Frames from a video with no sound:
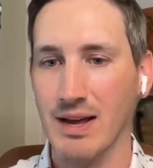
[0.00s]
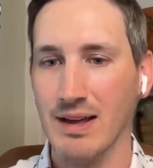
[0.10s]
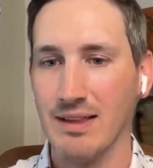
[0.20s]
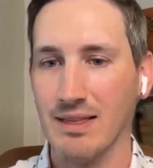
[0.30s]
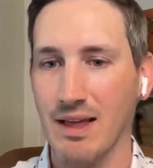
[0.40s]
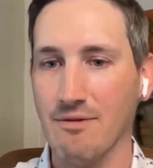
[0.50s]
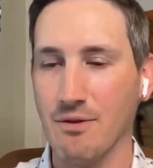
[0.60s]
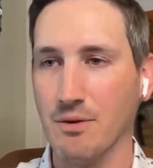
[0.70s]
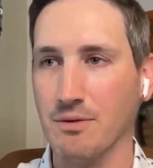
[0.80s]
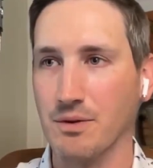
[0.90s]

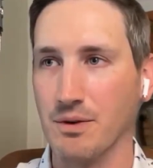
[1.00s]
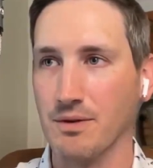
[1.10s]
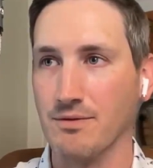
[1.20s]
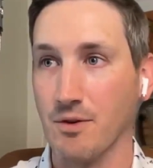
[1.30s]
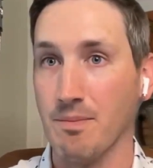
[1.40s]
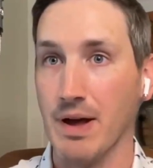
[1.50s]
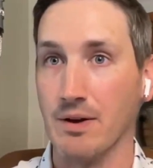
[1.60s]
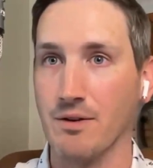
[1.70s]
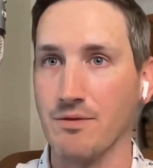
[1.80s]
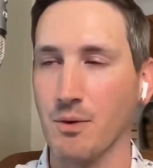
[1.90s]
level for
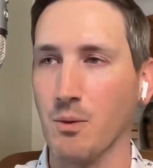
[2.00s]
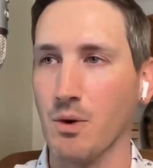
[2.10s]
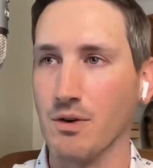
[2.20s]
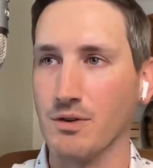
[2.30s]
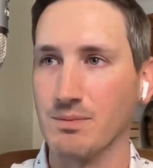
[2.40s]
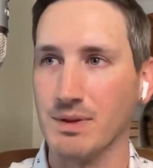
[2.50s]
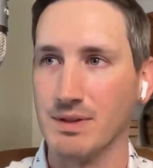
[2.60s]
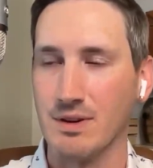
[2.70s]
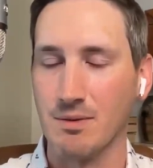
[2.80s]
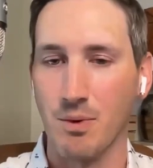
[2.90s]
better or for worse. But
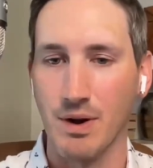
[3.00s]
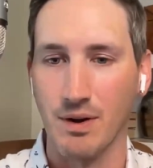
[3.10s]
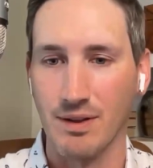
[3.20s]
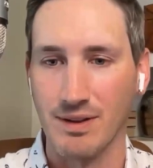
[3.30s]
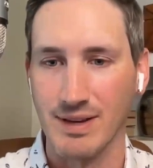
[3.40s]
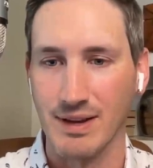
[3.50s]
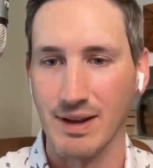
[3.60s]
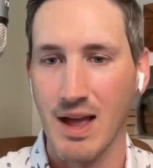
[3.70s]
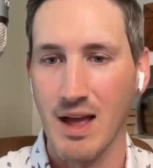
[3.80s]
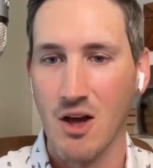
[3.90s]
to your point earlier, it's like
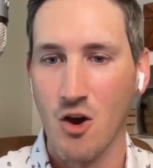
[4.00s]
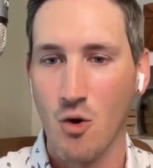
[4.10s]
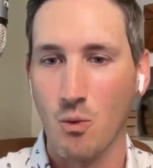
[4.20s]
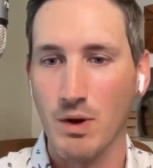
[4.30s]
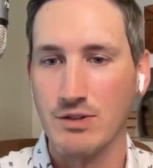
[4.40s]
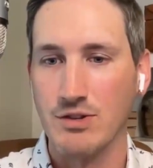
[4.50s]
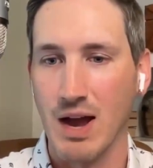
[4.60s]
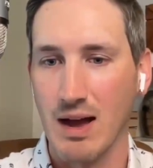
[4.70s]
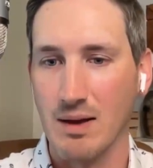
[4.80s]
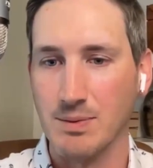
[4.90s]
what
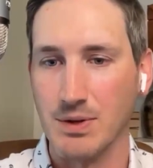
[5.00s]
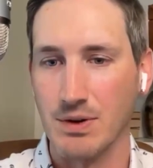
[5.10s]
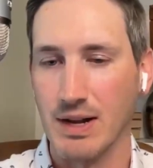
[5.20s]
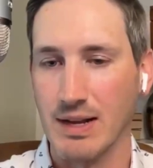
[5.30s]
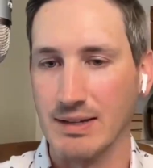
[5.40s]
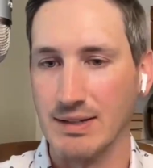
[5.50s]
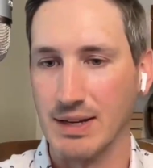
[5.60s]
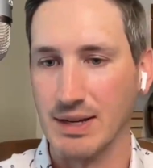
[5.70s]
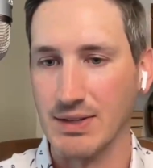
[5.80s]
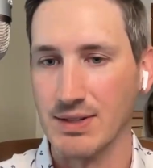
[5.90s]
jobs are going to
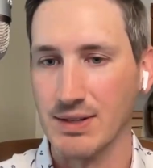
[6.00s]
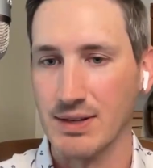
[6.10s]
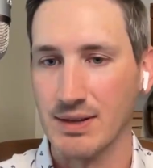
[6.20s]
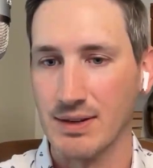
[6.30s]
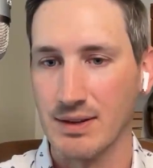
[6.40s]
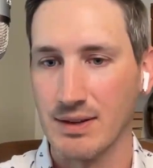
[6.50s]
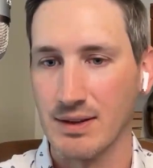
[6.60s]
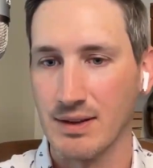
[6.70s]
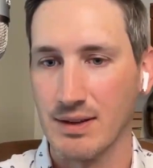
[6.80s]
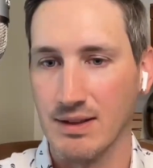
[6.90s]
exist
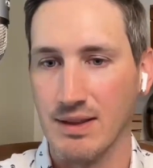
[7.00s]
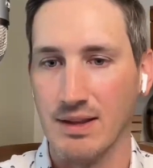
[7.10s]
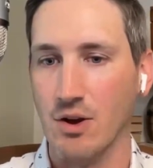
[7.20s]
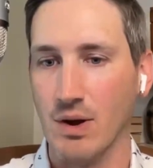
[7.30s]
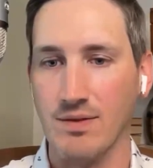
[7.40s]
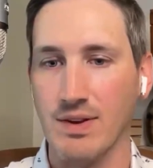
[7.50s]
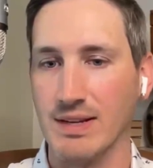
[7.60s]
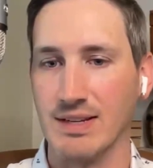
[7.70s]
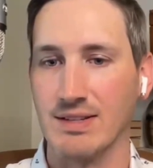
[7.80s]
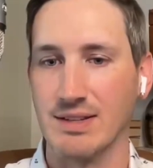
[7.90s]
that don't even
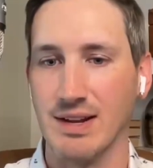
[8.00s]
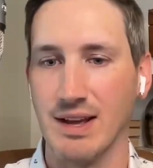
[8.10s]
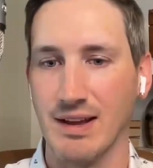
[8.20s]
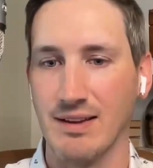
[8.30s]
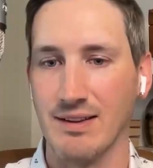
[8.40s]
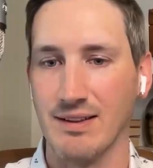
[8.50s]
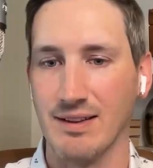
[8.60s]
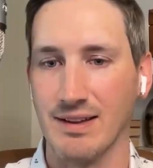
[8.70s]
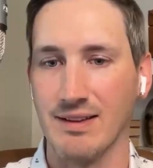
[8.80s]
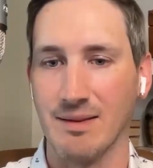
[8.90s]
exist today?
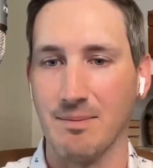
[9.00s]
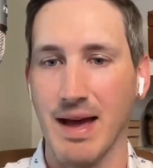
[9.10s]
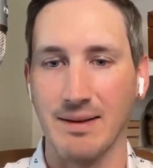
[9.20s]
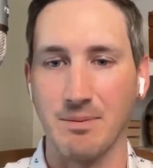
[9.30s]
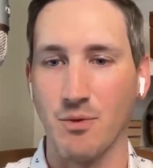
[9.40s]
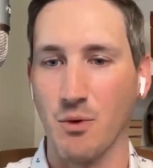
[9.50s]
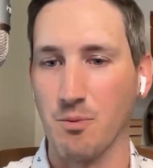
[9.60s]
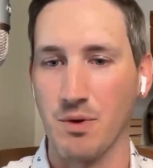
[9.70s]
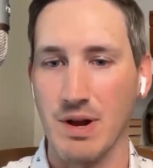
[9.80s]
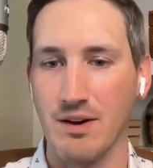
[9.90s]
Like you think back before
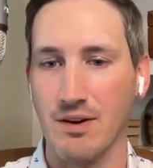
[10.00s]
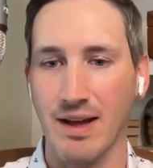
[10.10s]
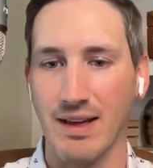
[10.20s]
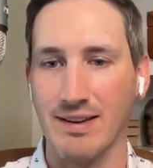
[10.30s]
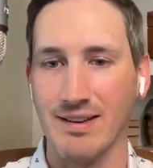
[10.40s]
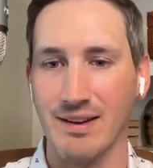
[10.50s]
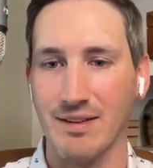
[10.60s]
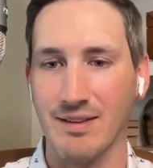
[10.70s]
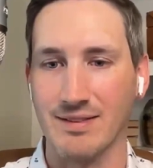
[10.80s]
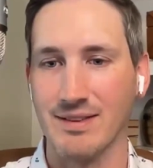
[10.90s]
pre-internet,
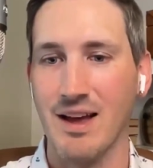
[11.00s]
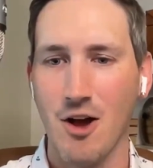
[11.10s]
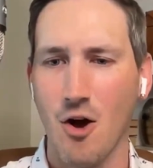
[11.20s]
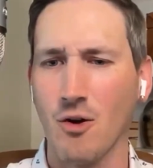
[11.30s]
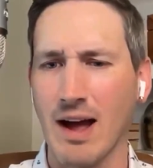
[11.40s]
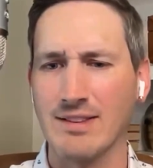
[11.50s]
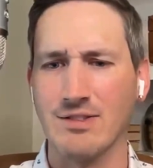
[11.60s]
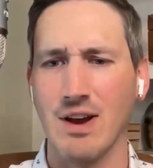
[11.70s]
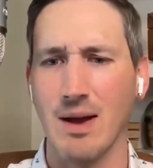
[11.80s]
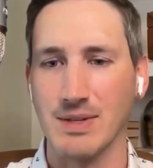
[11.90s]
this all kinds of
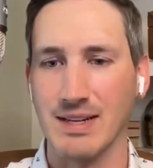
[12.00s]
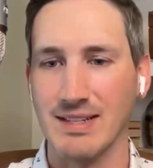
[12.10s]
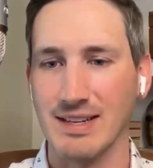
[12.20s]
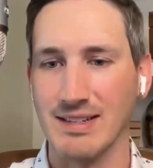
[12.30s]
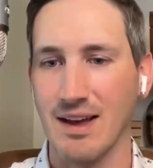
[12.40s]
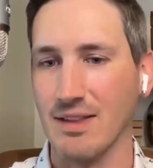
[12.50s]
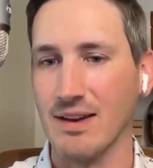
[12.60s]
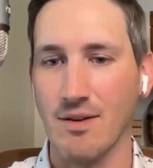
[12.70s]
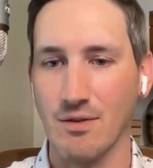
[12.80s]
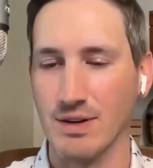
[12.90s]
jobs that exist now that never